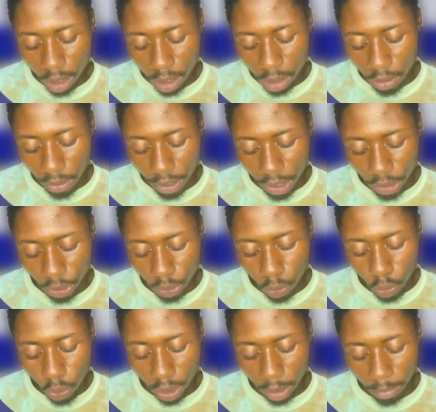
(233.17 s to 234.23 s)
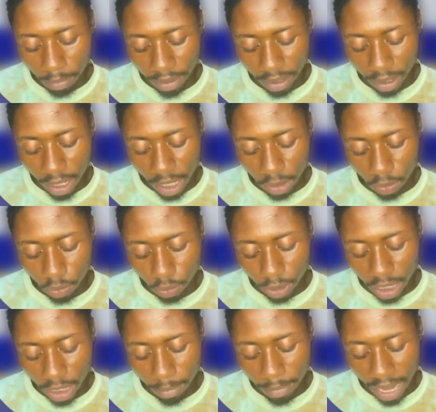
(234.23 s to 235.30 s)
location will be
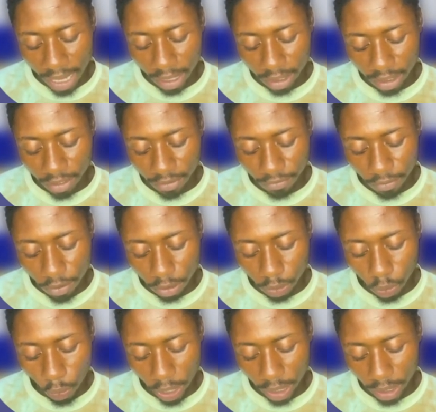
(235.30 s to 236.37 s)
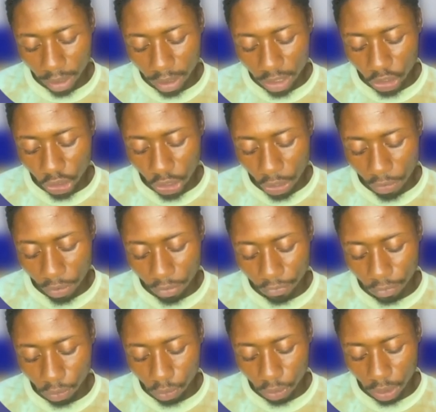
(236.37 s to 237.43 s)
excluded by default when sharing
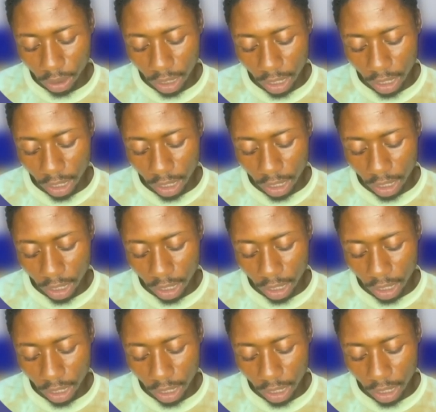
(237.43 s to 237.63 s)
photos,